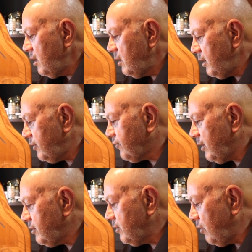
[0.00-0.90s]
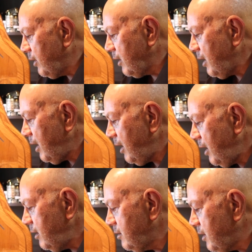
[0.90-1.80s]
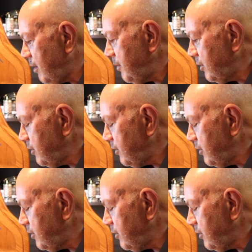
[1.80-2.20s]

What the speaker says: Let's get going. I hate climbing